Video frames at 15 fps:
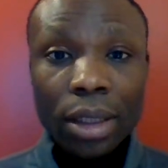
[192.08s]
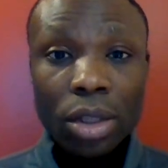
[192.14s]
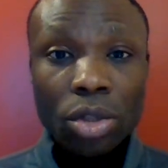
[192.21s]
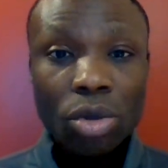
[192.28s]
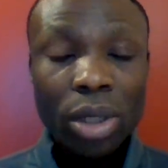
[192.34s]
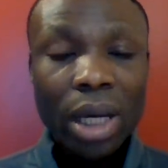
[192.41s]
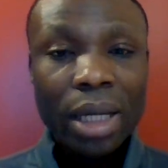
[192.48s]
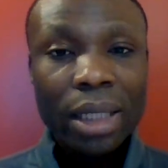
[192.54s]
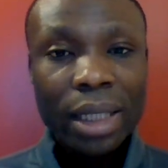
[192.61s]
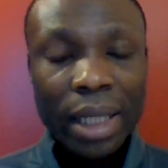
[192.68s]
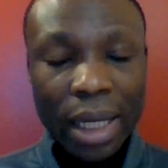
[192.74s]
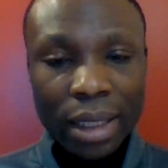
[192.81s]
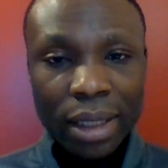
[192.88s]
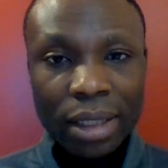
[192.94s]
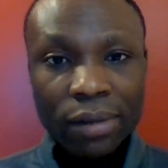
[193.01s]
you can
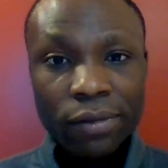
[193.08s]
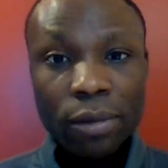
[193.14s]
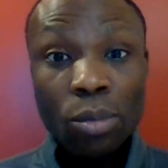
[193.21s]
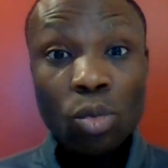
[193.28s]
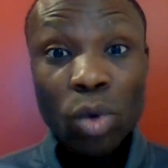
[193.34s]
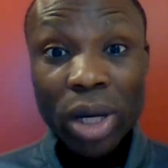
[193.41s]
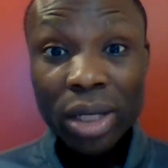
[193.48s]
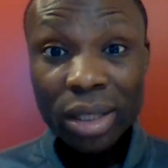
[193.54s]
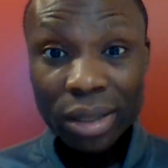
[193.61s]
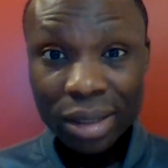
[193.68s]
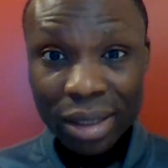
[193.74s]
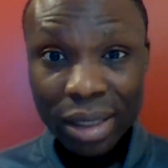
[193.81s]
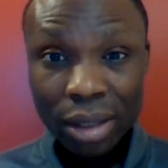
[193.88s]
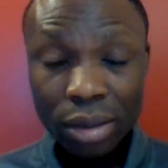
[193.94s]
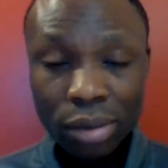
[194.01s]
get this from where they
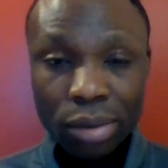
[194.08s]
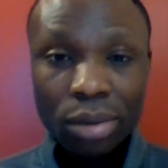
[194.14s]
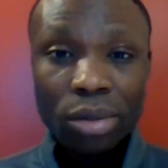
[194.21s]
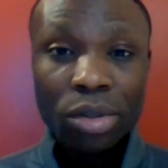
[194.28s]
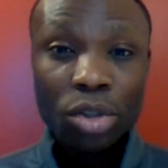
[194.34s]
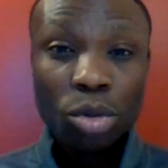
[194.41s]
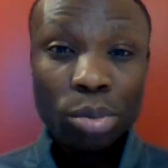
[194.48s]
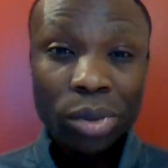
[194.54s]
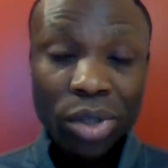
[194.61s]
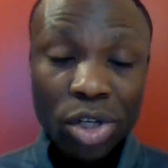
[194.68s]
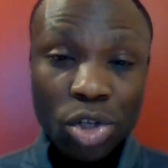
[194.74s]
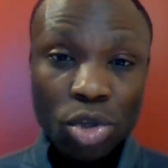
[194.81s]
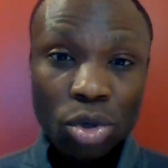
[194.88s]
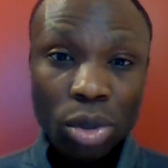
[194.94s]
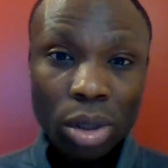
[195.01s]
sell
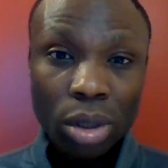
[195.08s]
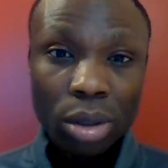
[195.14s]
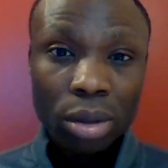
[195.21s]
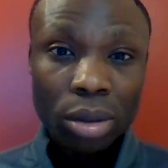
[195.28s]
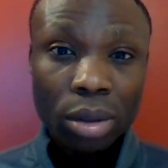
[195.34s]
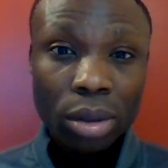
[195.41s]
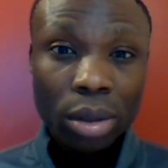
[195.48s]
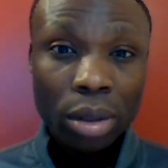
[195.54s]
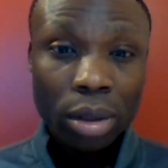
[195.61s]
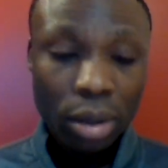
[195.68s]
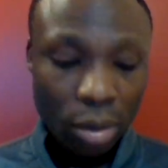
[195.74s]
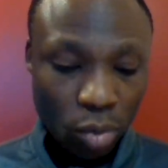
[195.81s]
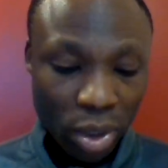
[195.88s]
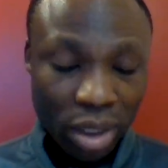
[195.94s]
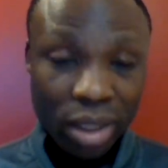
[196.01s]
spiritual
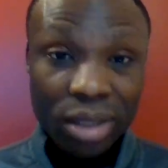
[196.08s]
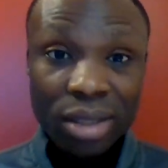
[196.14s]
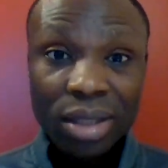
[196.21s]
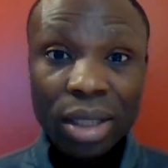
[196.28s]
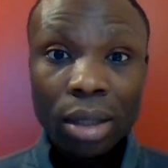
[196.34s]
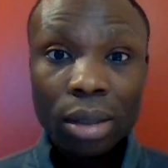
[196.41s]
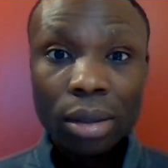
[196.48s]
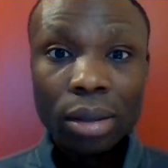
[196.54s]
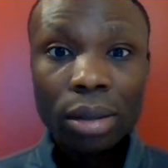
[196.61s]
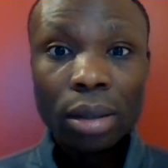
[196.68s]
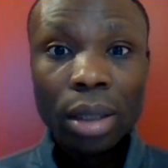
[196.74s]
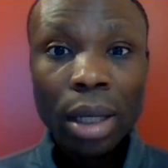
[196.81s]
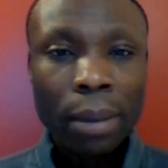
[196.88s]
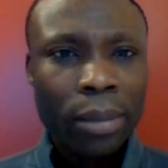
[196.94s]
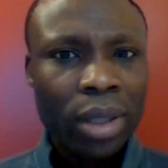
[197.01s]
when they sell
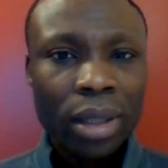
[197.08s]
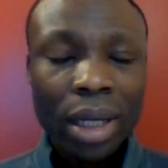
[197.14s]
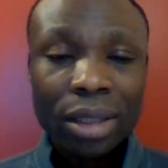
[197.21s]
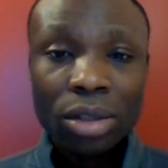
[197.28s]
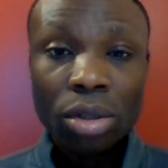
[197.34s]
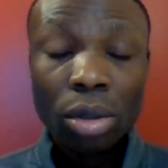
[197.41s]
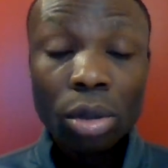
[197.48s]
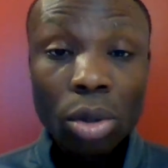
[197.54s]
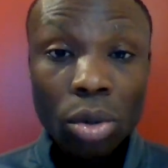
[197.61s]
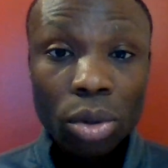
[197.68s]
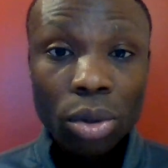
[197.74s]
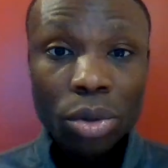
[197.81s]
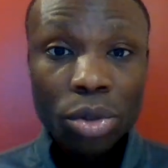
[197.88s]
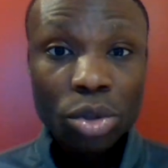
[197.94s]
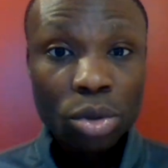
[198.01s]
i mean at your
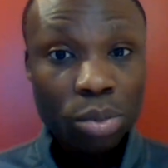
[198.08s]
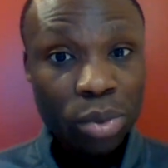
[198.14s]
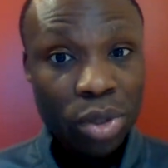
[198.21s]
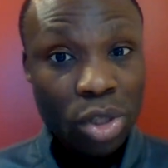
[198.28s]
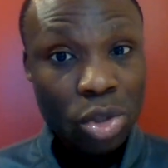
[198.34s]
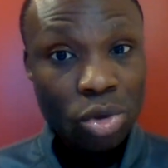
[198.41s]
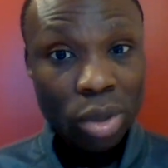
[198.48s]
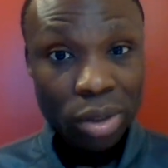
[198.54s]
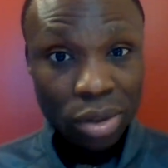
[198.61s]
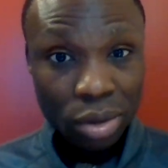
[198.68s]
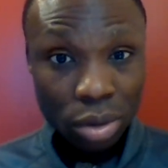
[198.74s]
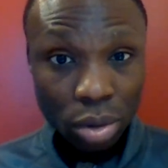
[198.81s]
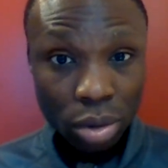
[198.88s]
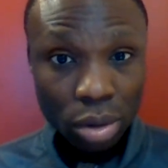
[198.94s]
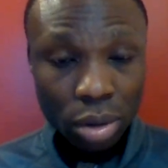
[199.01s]
local spiritual
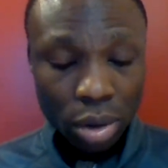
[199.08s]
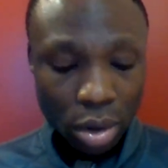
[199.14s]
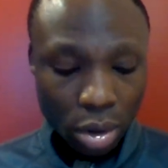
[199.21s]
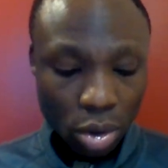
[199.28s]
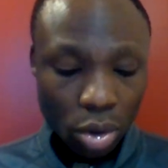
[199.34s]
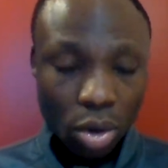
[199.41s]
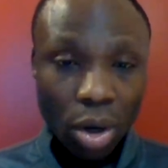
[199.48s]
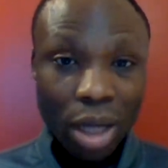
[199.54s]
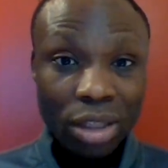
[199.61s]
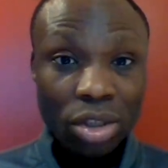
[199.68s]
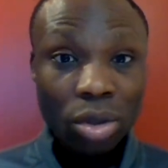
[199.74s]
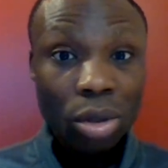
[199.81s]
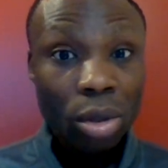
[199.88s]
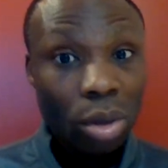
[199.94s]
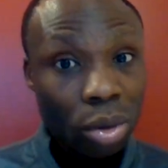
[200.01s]
store at
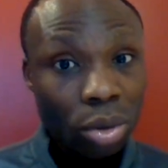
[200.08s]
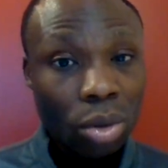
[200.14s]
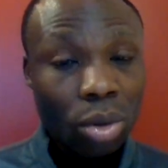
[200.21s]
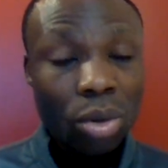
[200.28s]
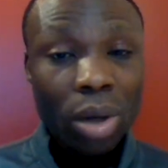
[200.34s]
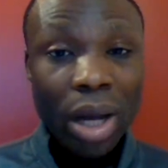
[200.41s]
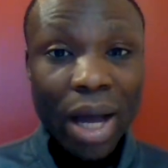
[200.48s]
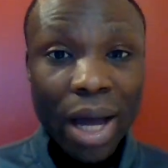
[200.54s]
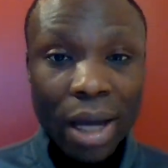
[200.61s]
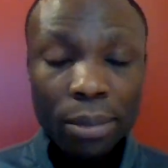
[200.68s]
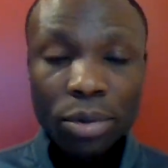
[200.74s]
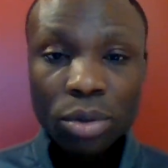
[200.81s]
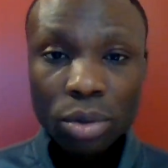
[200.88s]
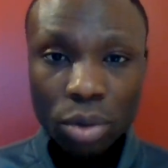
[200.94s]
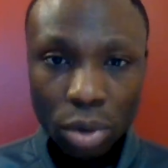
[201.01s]
your local herb
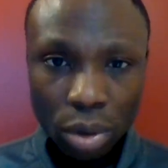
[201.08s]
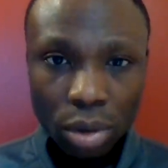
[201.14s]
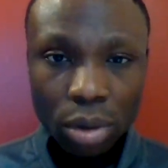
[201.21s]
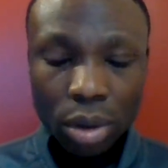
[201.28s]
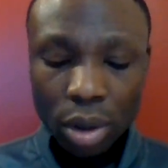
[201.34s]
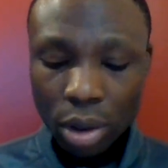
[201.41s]
store